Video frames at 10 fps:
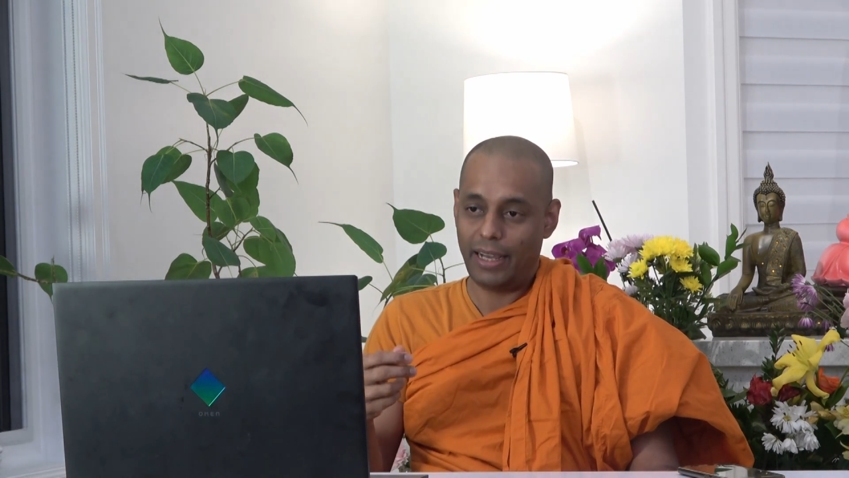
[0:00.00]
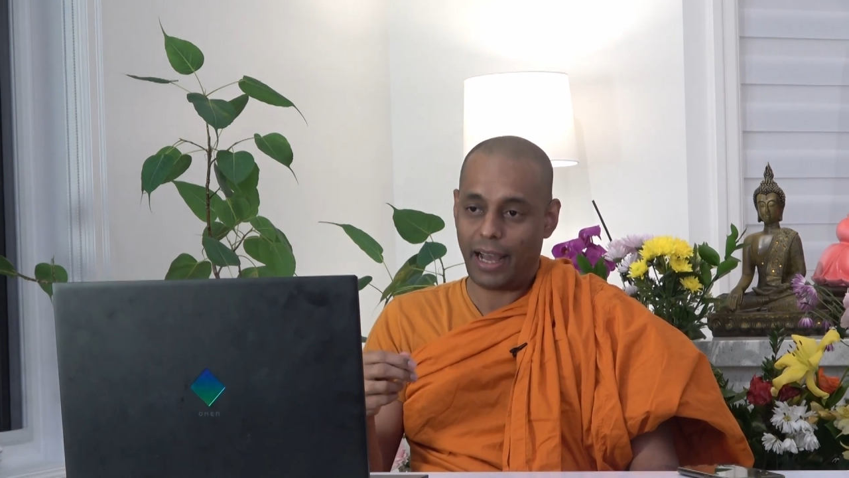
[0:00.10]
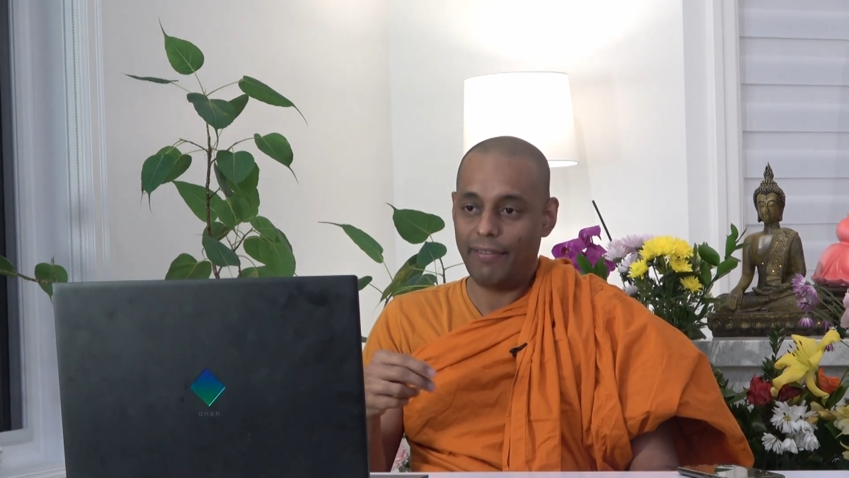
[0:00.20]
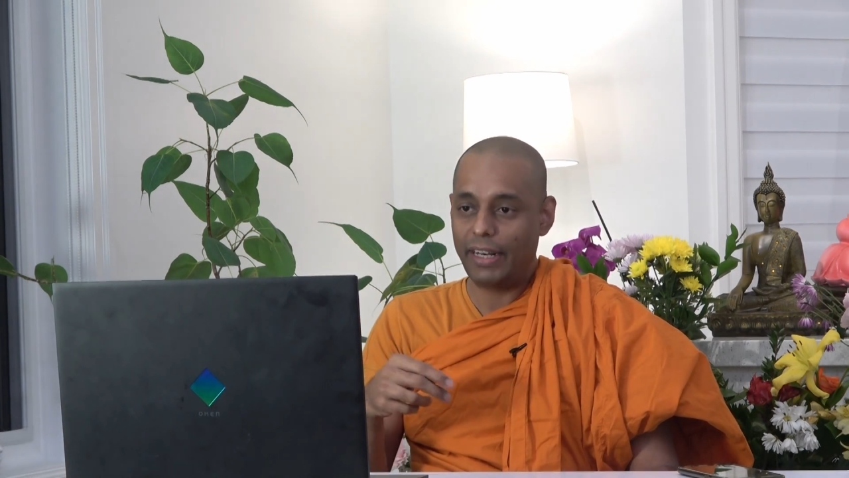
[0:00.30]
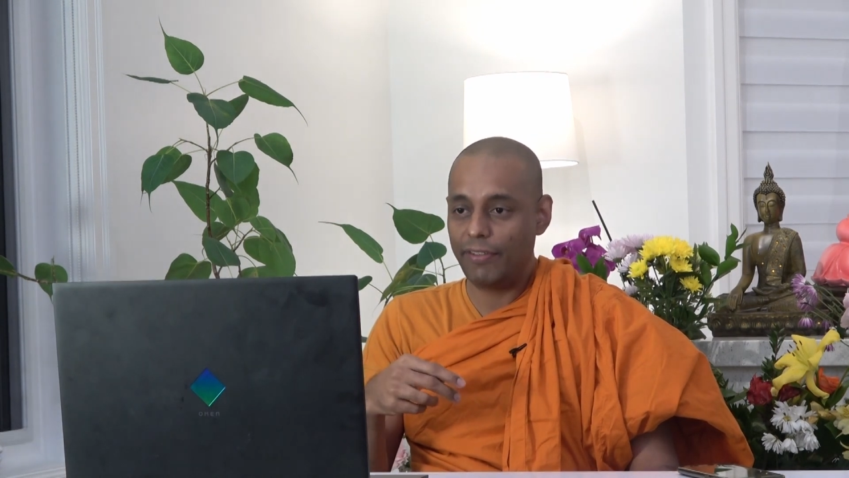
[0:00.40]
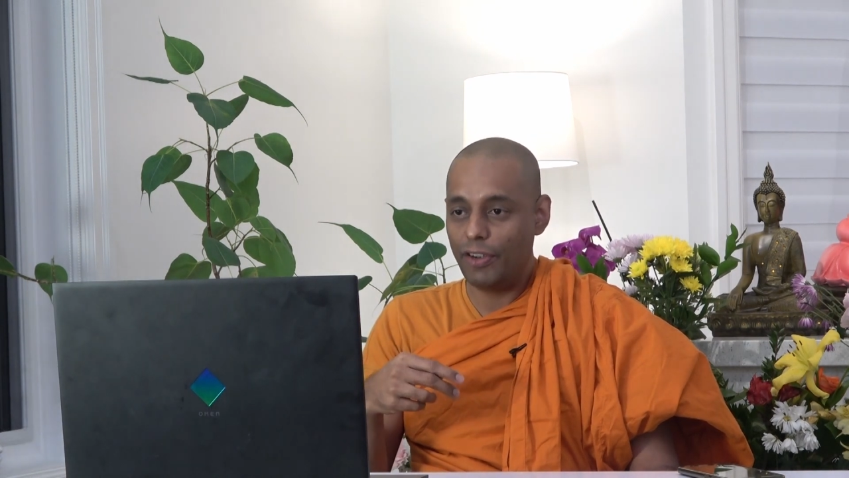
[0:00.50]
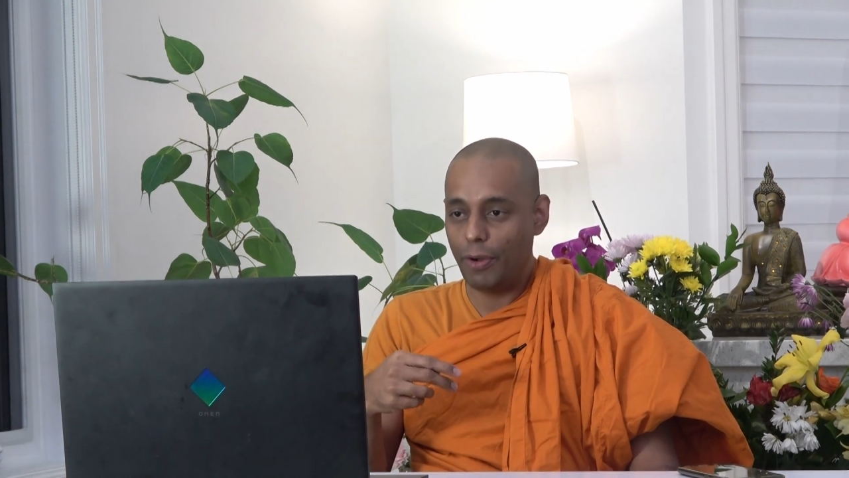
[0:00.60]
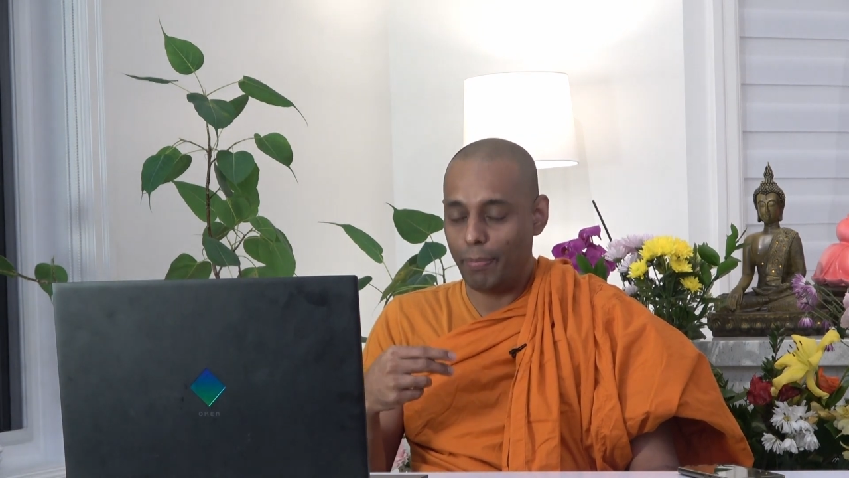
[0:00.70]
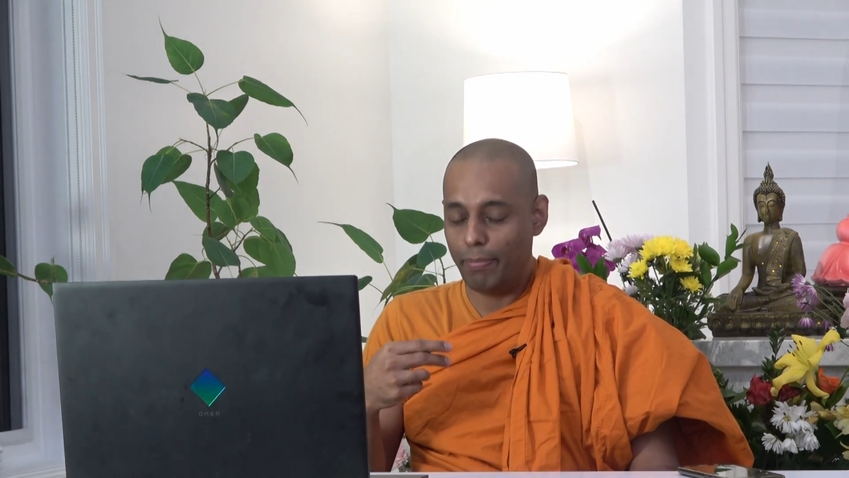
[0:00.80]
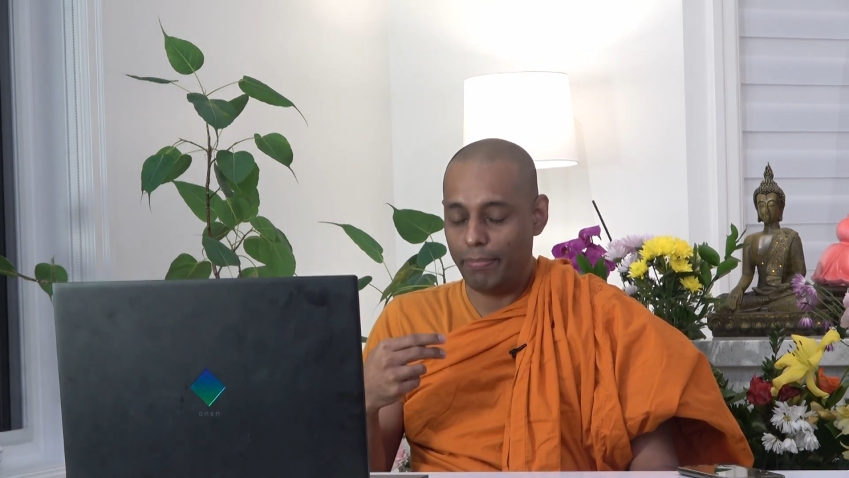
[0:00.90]
I will give you a
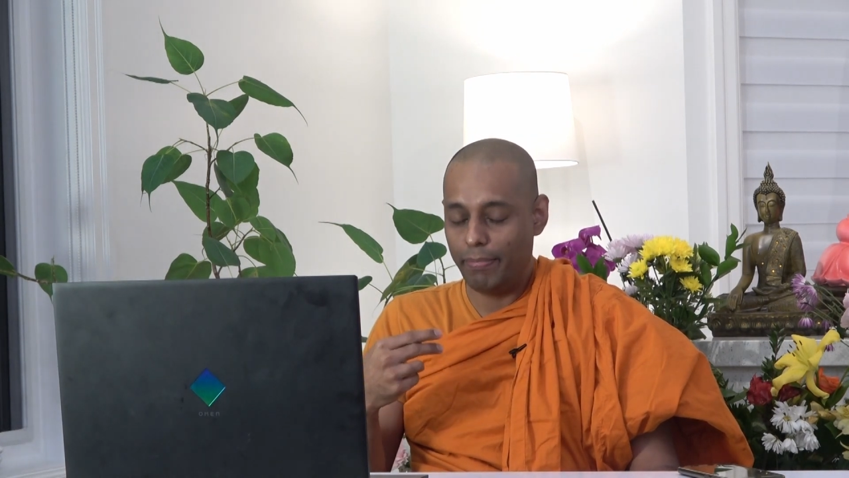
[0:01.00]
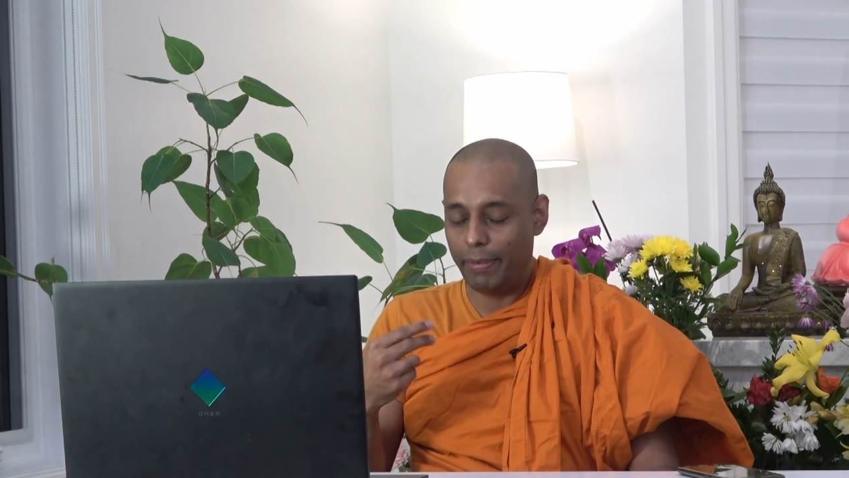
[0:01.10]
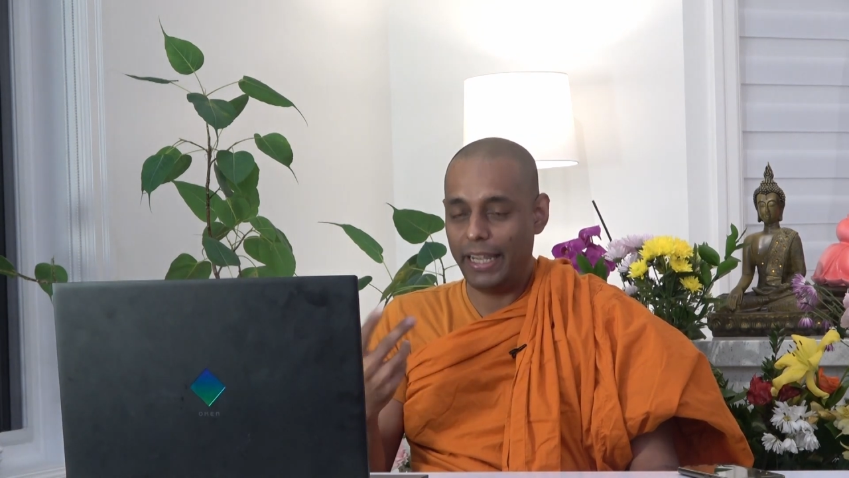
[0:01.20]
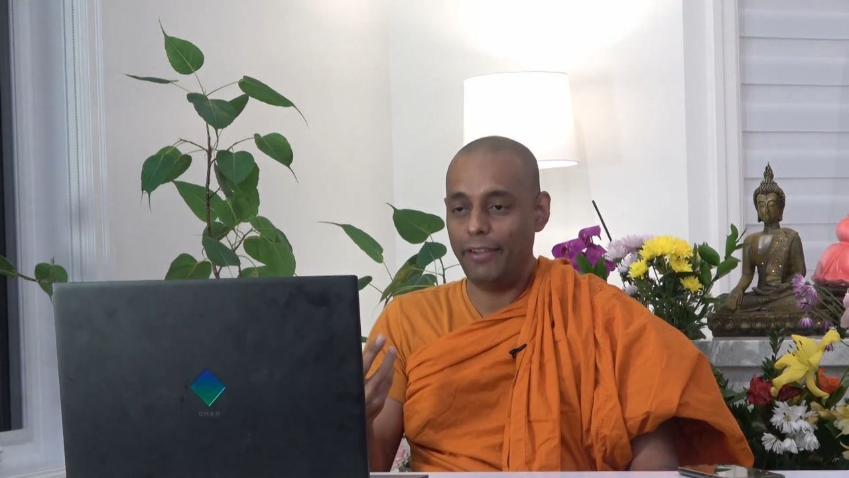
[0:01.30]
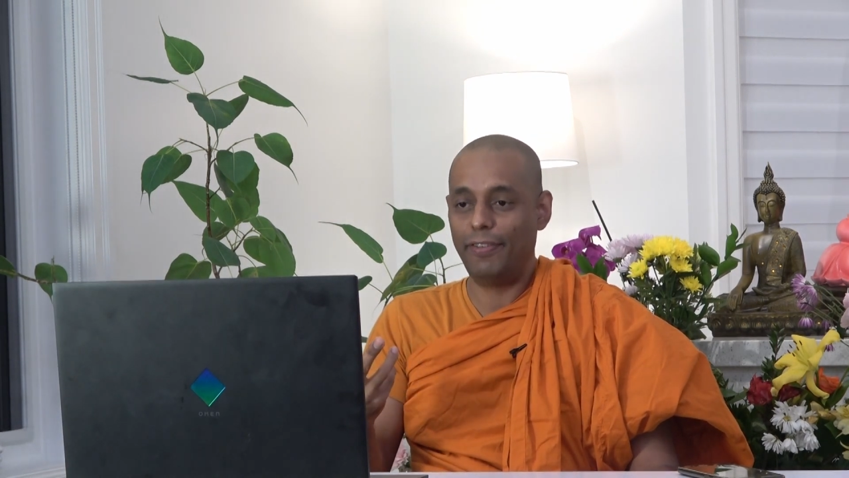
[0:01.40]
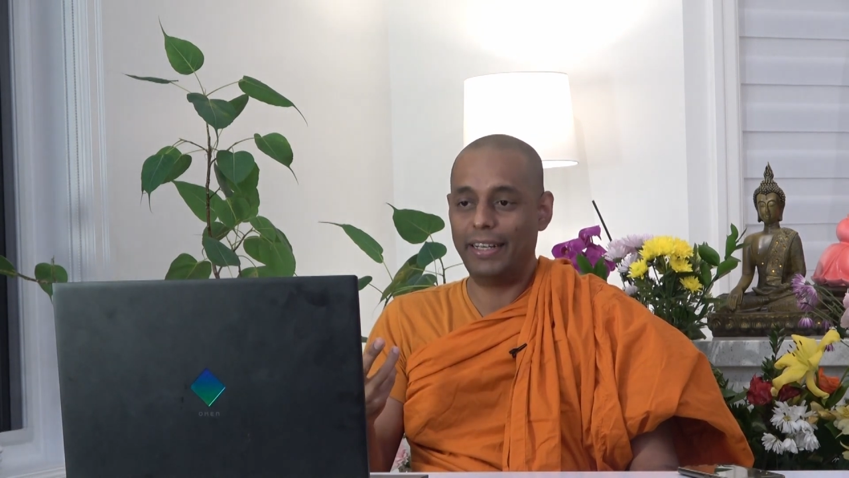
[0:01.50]
brief